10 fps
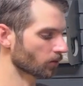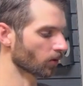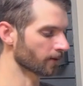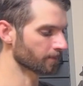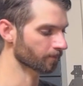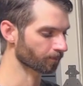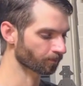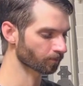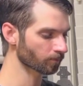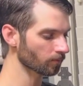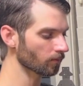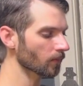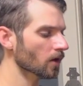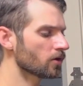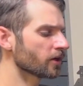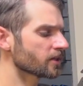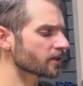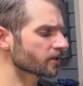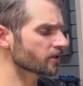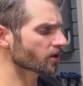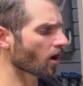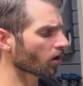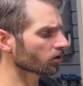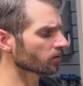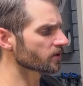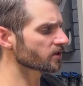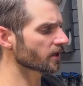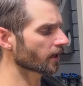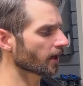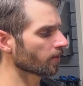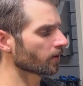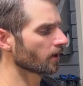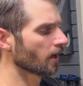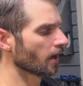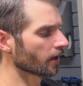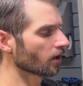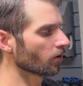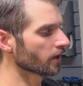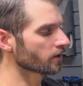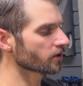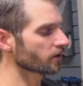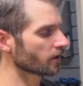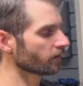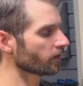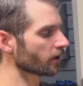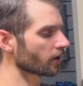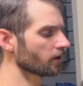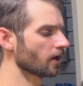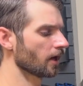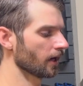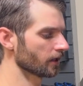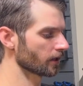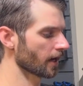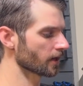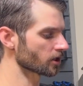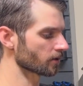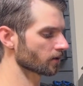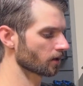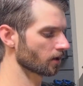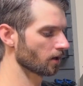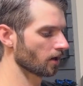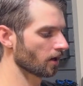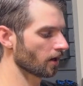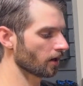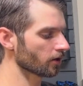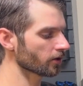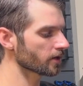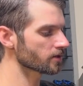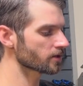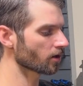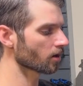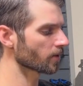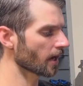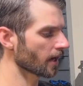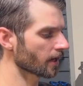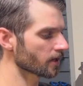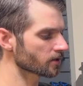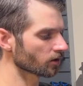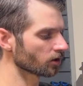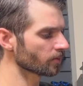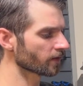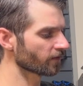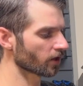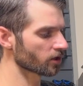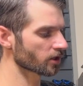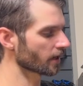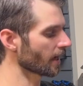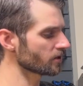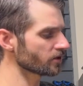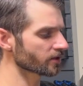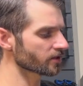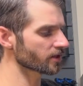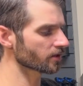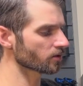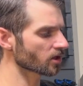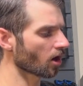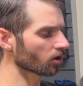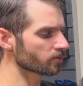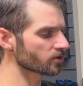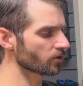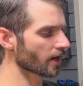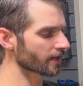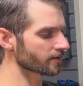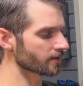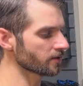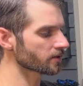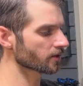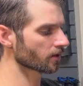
one, you can see these columns stick up and go into the diff gear and engage it. Here is the Arrma 8S aluminum version, and as you can see, those columns do not exist.